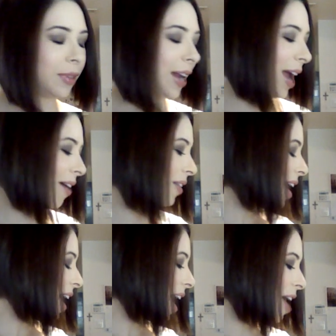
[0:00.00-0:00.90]
Anyhow,
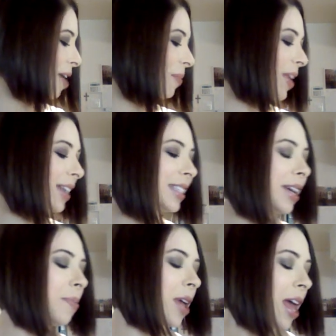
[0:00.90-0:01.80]
um, next
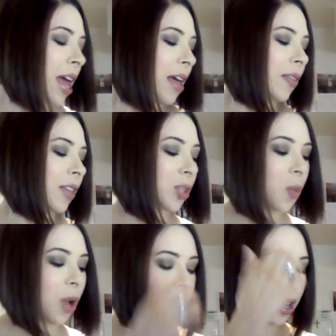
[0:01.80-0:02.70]
up, this
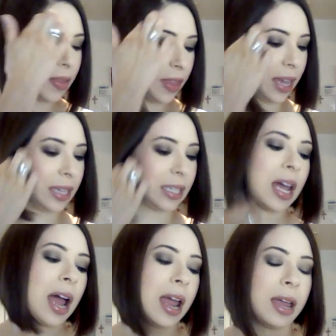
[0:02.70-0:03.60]
one that
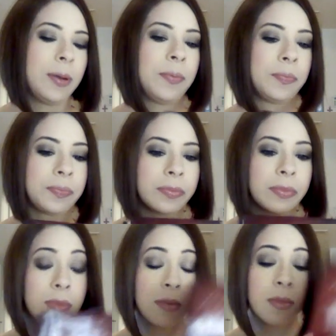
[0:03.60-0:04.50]
I
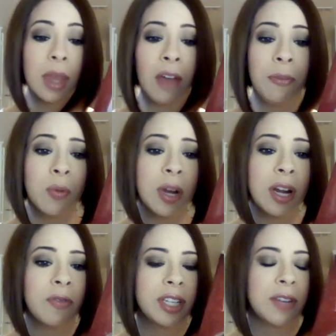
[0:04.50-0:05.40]
have been
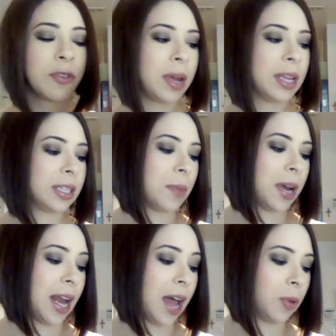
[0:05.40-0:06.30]
reading for several months.
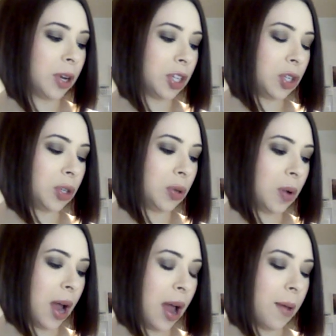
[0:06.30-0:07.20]
My dad went
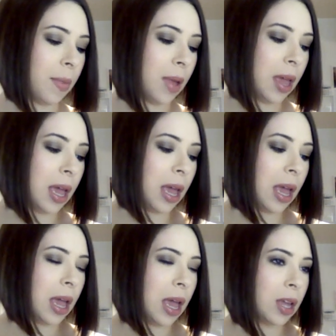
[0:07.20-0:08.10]
to um,
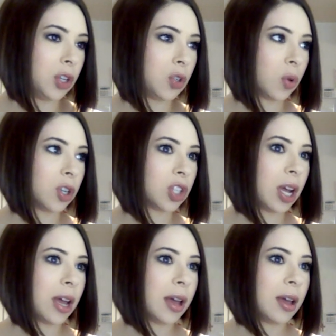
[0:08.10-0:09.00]

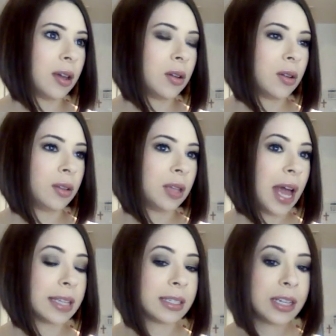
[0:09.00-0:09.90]
Georgia
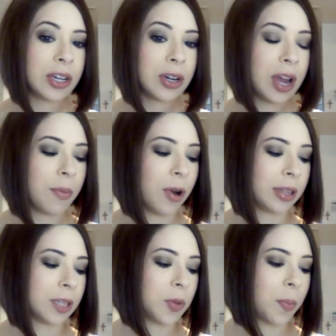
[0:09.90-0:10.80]
last year and
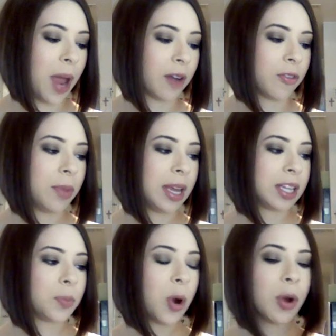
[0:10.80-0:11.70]
brought this book back for me, and
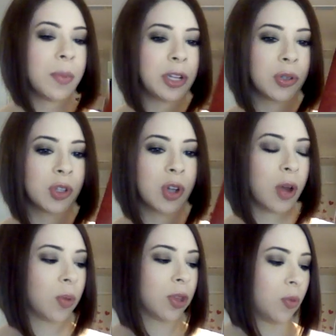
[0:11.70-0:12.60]
it's Margaret Mitchell's
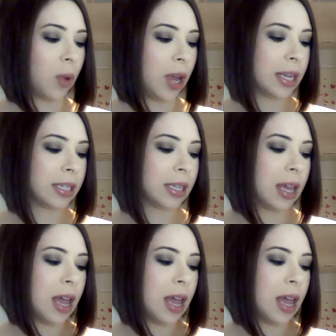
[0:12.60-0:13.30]
Gone with the Wind,